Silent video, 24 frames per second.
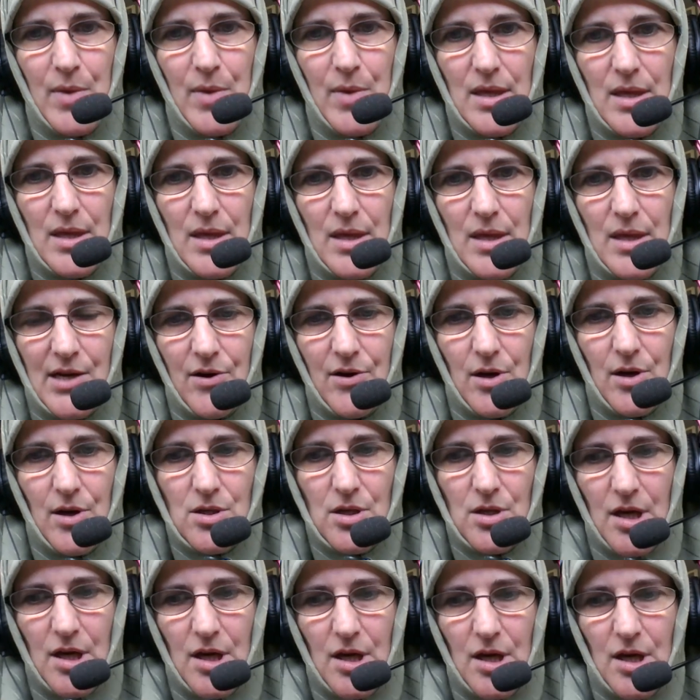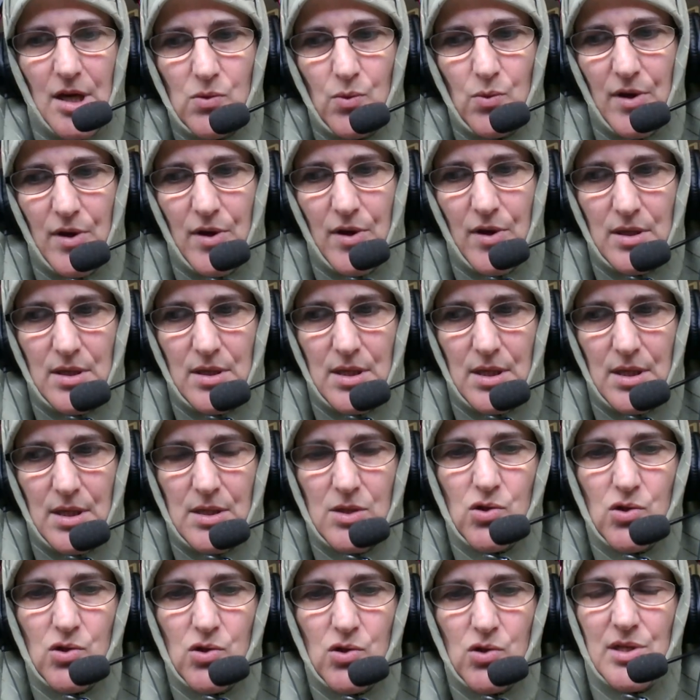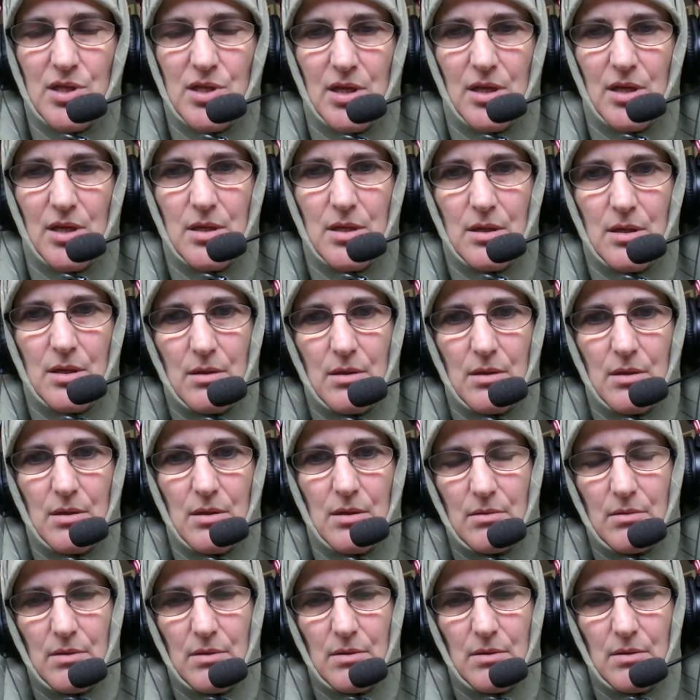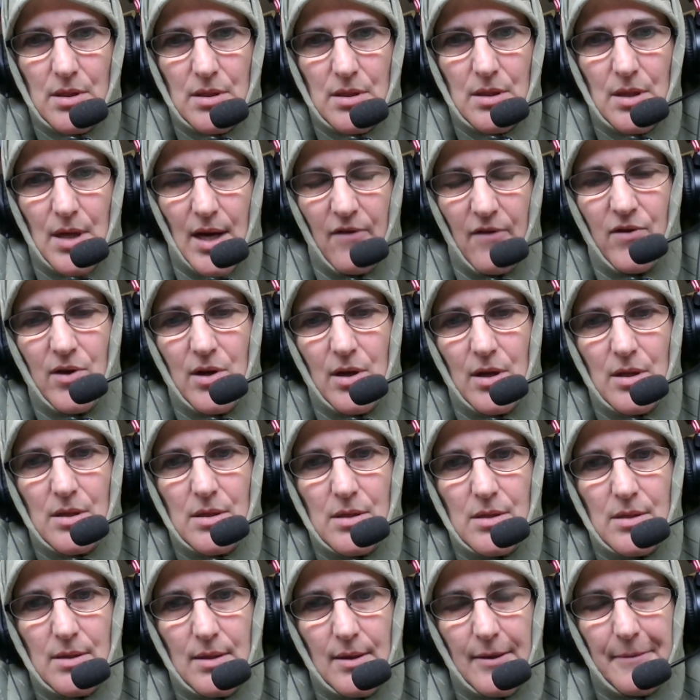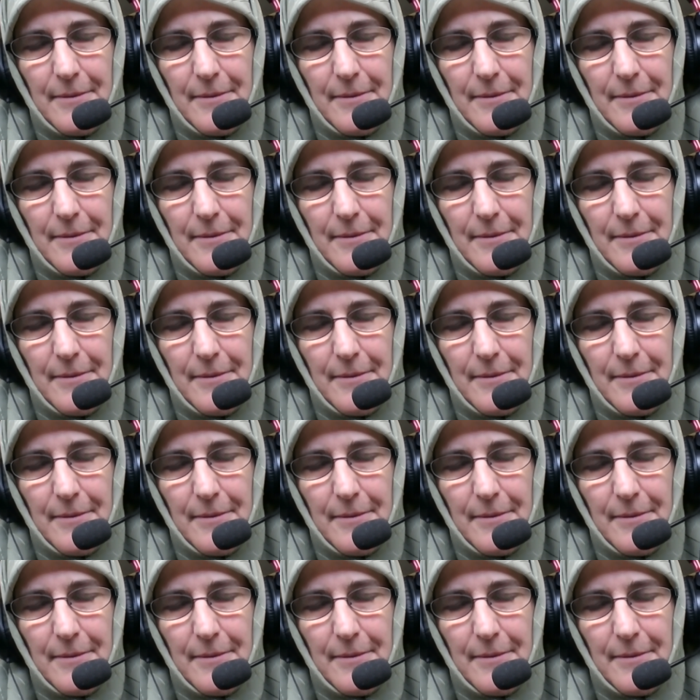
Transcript: their stereotypes with distorted evidence.